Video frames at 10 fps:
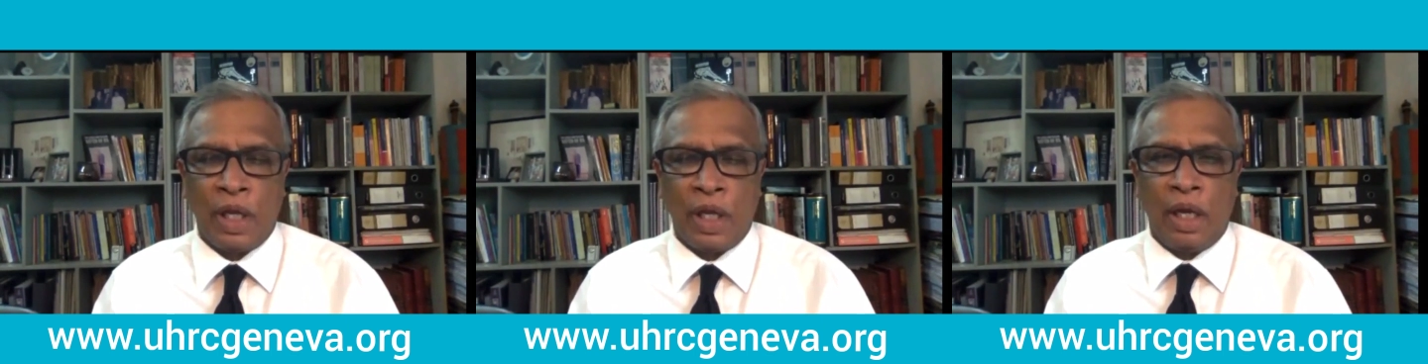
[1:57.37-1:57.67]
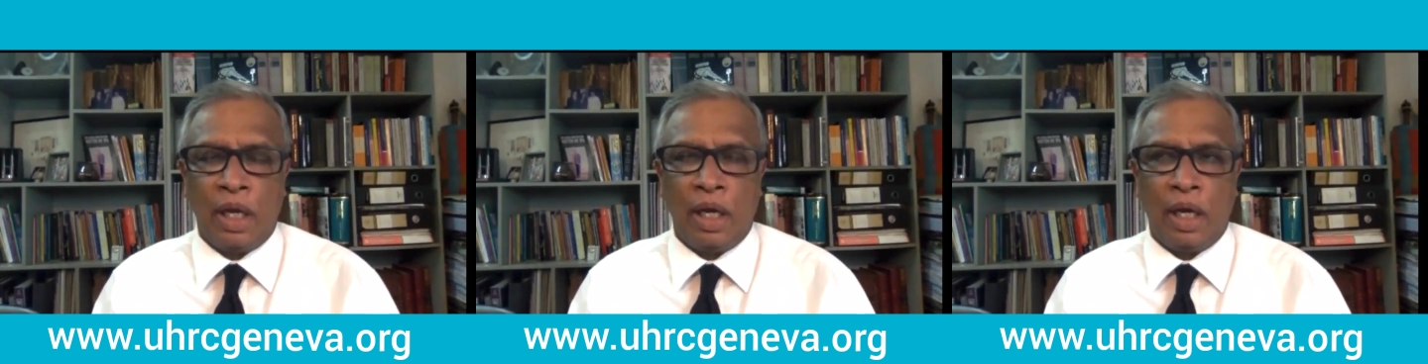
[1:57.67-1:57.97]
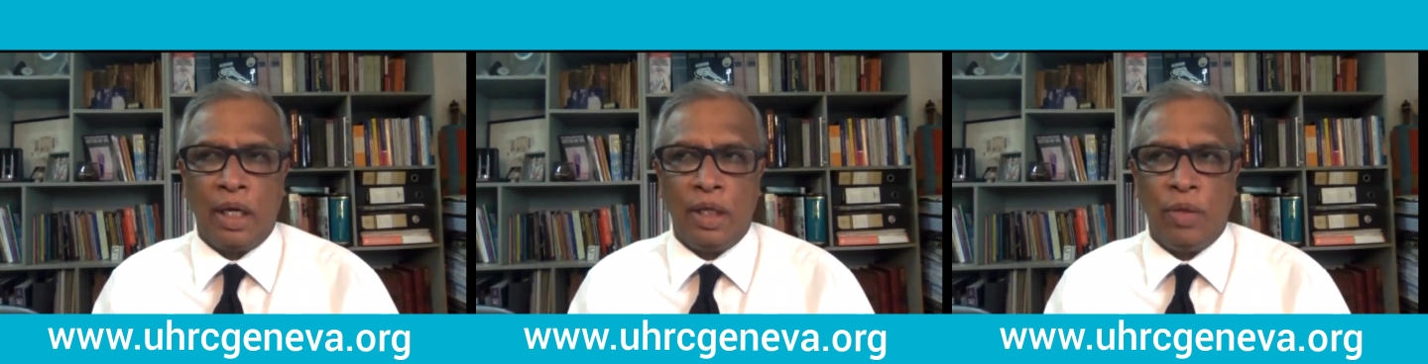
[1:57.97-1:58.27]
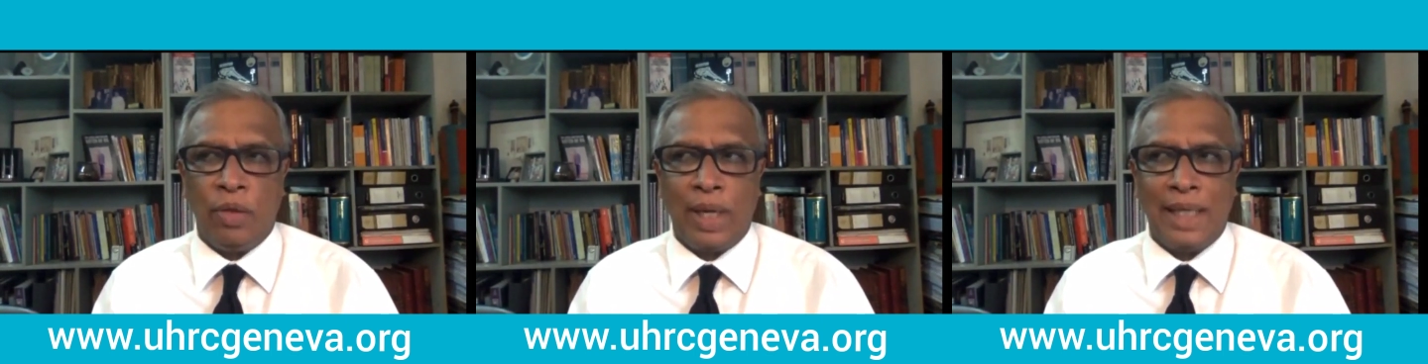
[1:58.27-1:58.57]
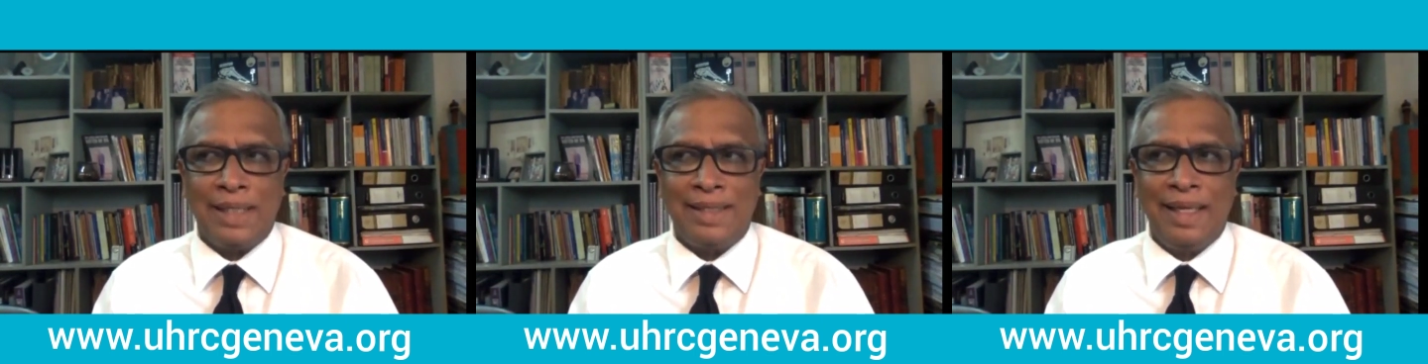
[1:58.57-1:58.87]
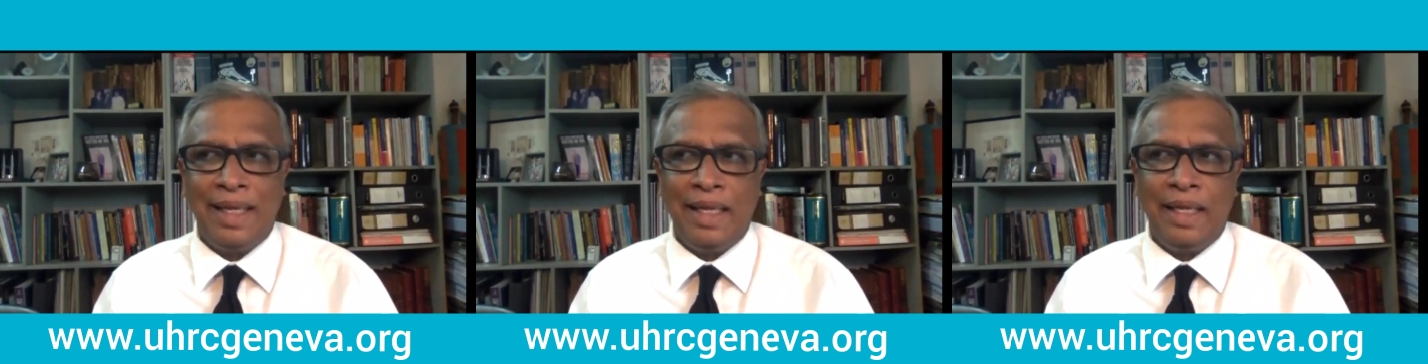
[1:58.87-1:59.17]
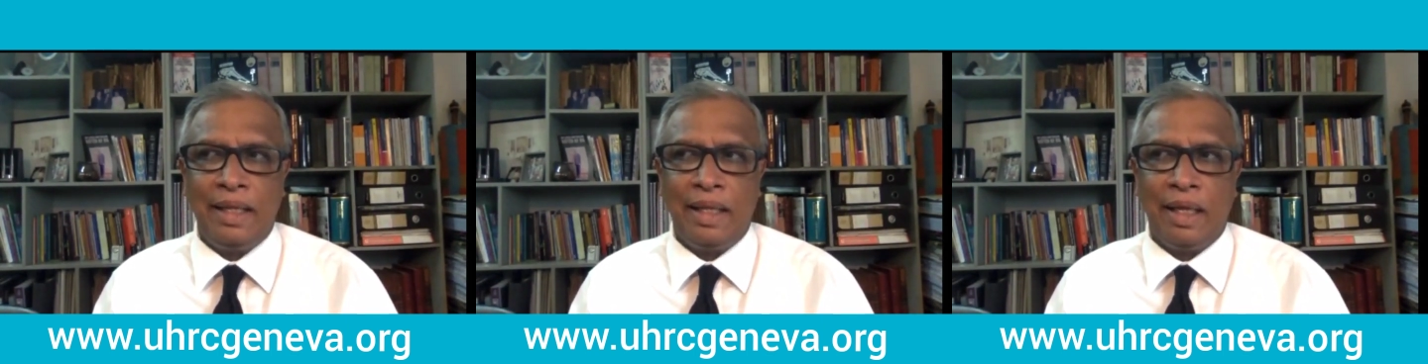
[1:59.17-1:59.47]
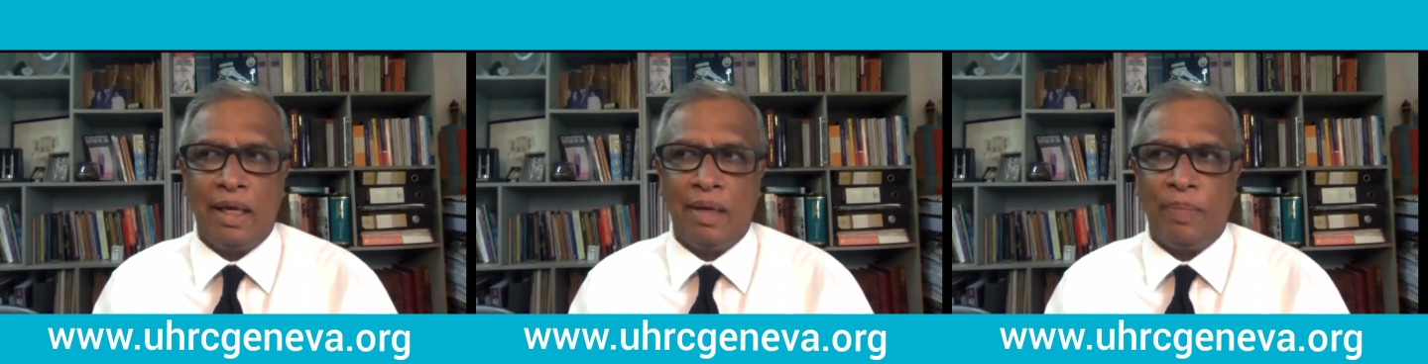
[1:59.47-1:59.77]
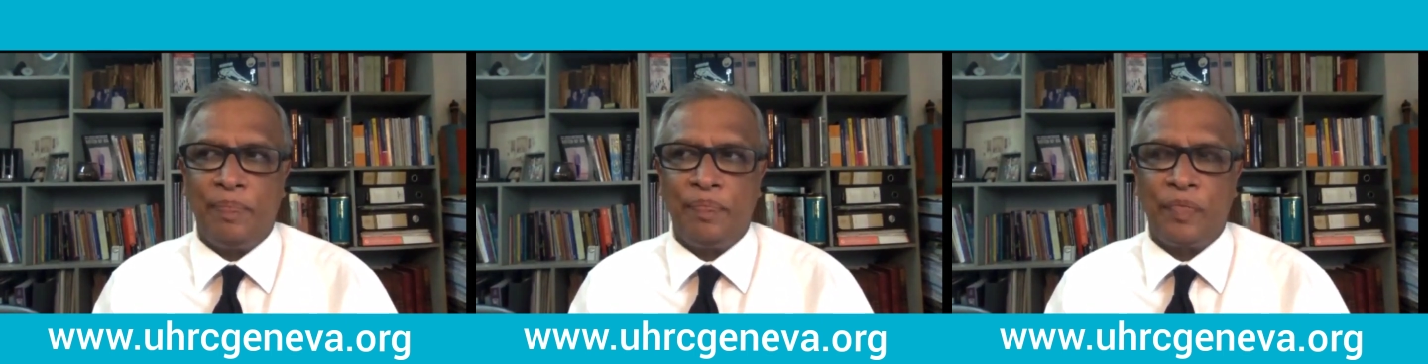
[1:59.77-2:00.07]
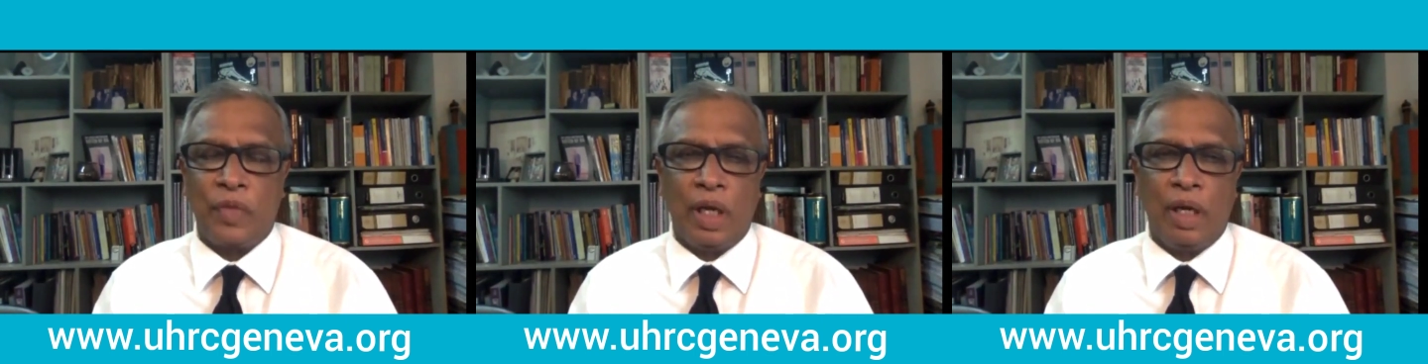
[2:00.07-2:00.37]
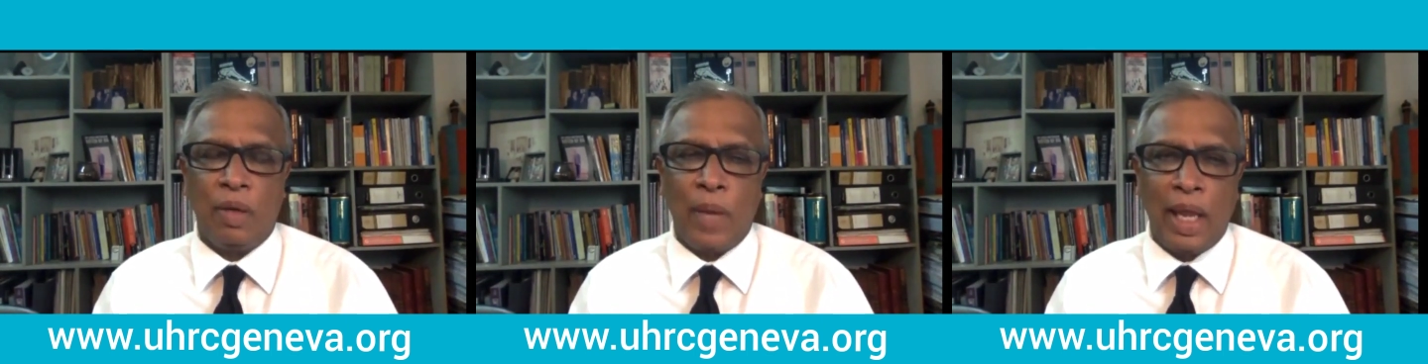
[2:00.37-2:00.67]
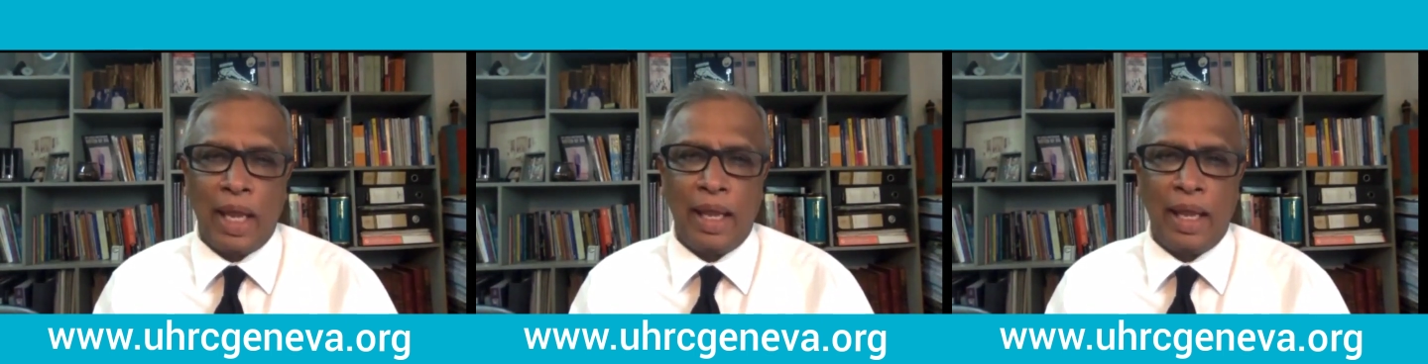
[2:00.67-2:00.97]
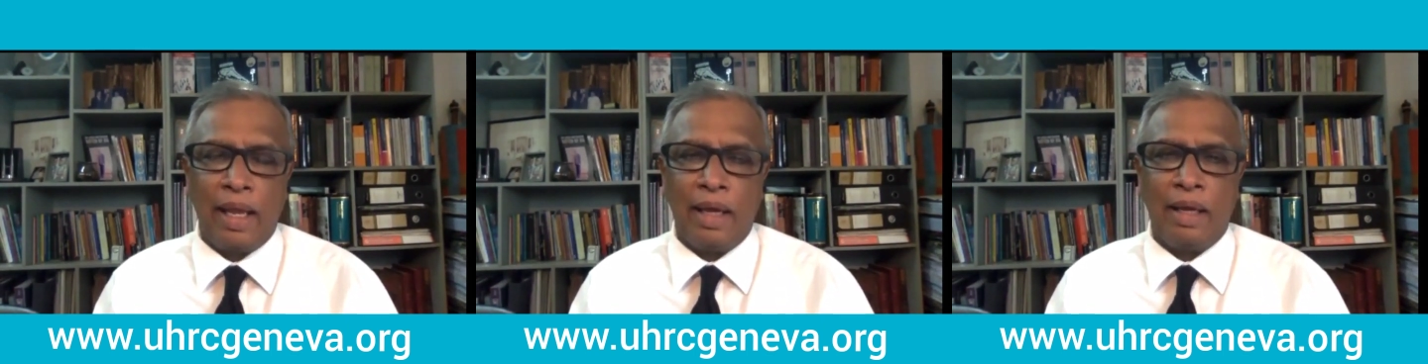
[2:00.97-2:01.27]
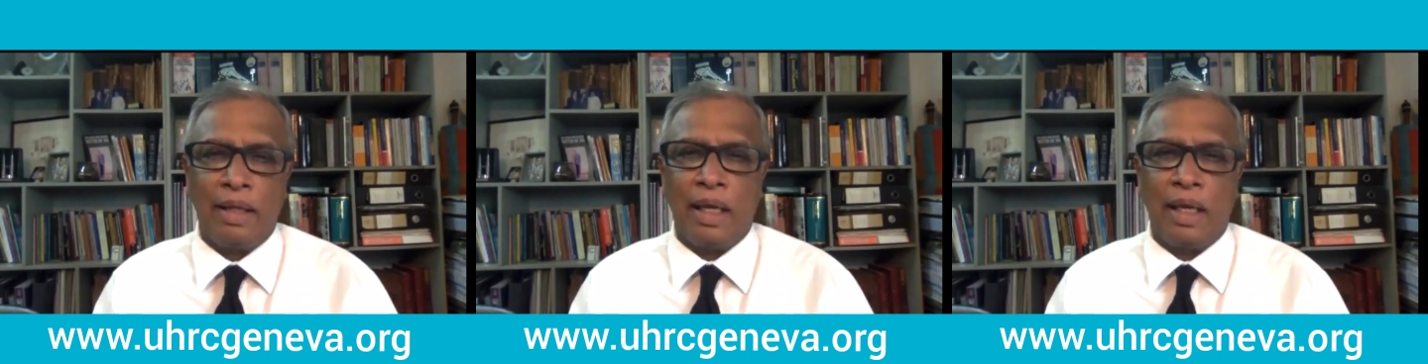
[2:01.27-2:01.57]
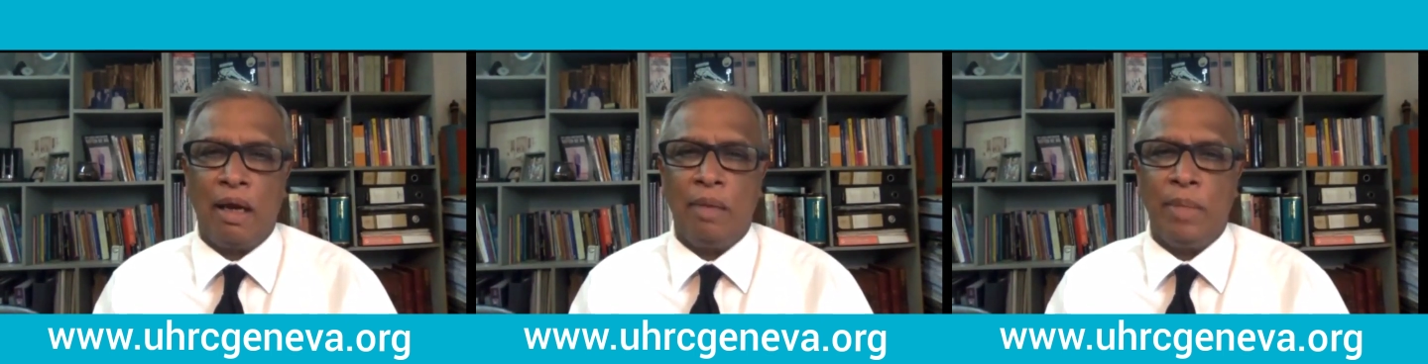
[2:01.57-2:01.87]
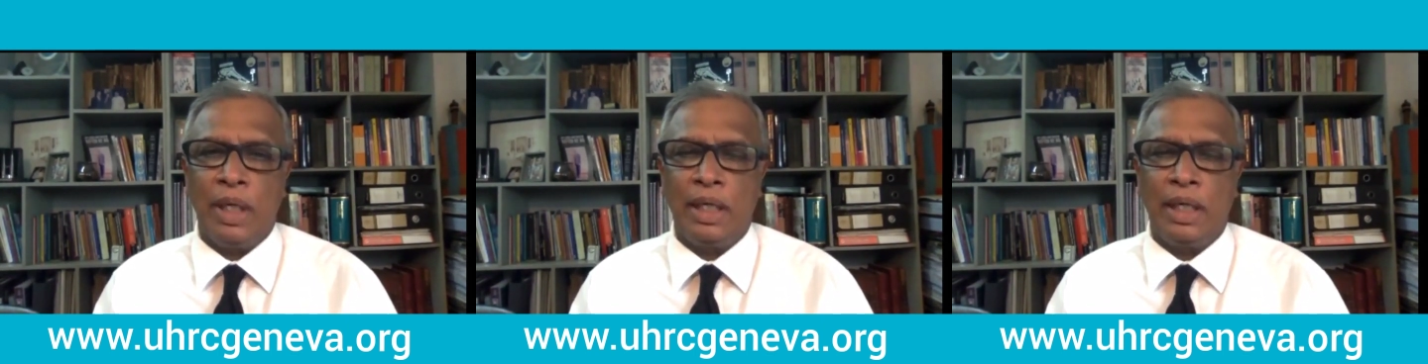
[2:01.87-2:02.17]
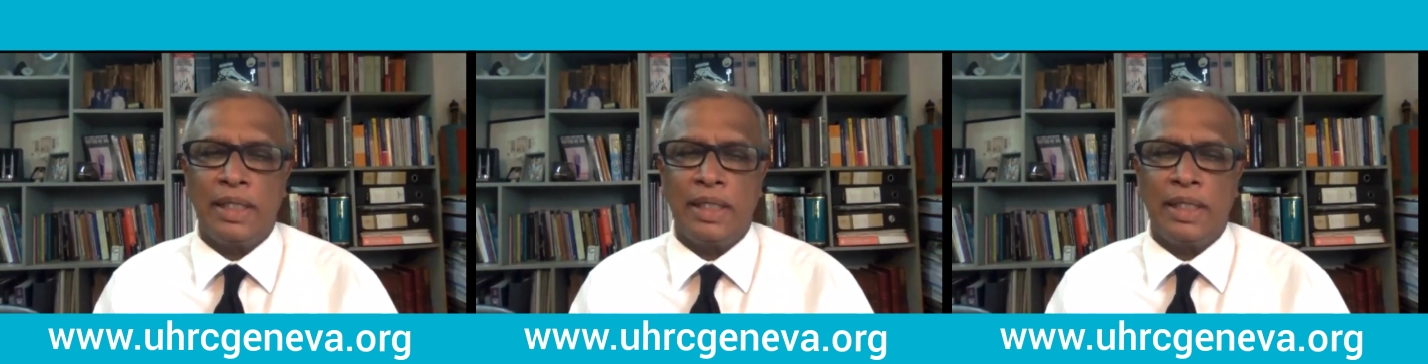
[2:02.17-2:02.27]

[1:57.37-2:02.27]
You can see the way the government is